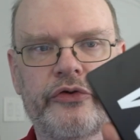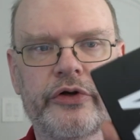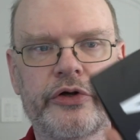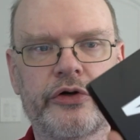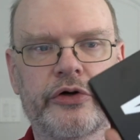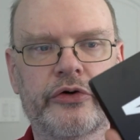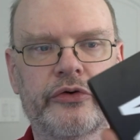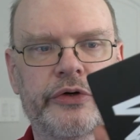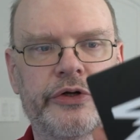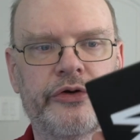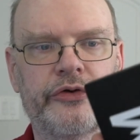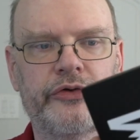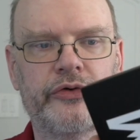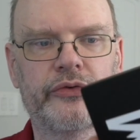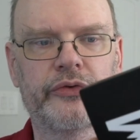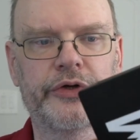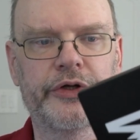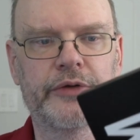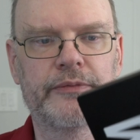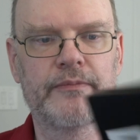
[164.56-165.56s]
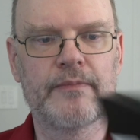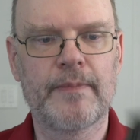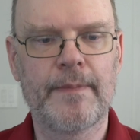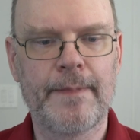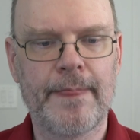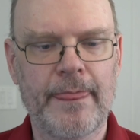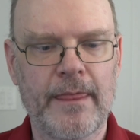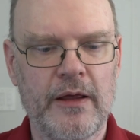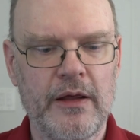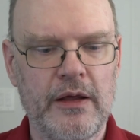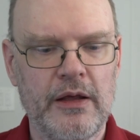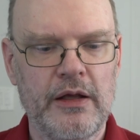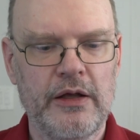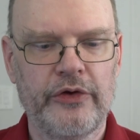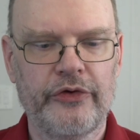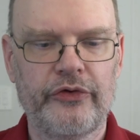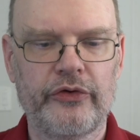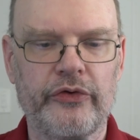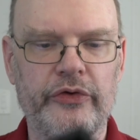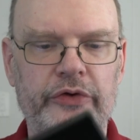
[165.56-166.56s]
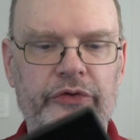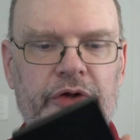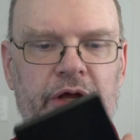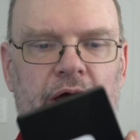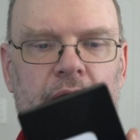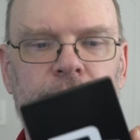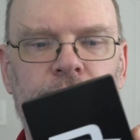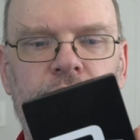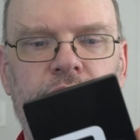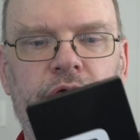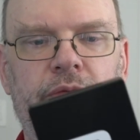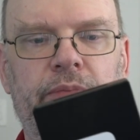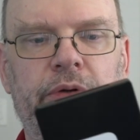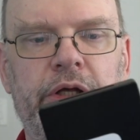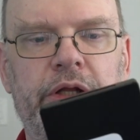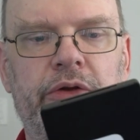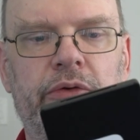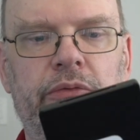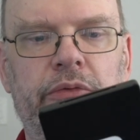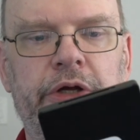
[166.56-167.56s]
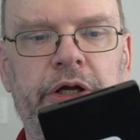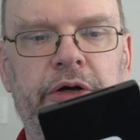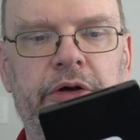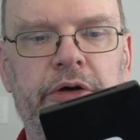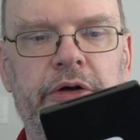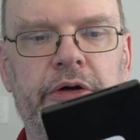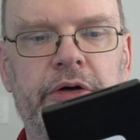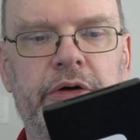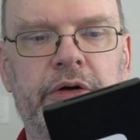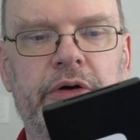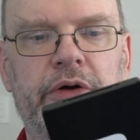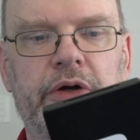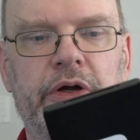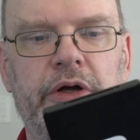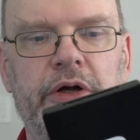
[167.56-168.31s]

that go into it. So this happens to be the reader,